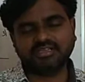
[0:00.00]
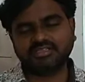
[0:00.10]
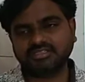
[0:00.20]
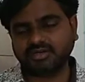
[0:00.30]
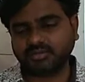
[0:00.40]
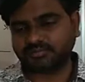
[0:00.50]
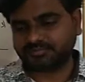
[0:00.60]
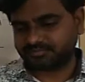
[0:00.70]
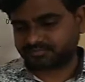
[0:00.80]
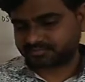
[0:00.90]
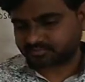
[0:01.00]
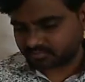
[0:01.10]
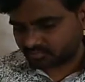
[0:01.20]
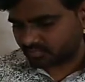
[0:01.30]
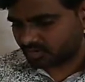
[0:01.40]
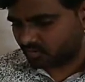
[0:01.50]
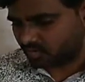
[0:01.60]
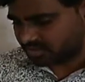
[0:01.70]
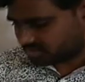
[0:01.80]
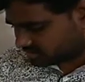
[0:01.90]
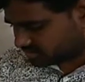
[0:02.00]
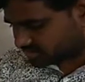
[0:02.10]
So what is this